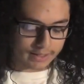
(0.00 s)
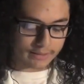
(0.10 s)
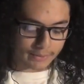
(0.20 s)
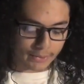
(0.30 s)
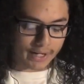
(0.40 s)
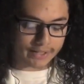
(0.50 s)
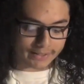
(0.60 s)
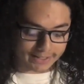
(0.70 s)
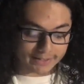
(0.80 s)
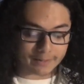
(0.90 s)
required
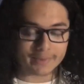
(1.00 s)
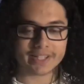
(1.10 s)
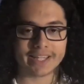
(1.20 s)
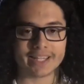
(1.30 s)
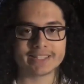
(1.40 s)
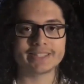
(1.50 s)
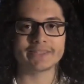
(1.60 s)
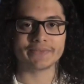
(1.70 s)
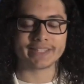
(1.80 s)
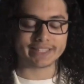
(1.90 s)
clear communication to
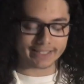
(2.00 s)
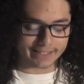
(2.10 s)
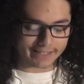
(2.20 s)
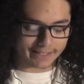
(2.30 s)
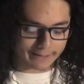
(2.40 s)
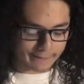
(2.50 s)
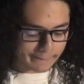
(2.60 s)
fix anything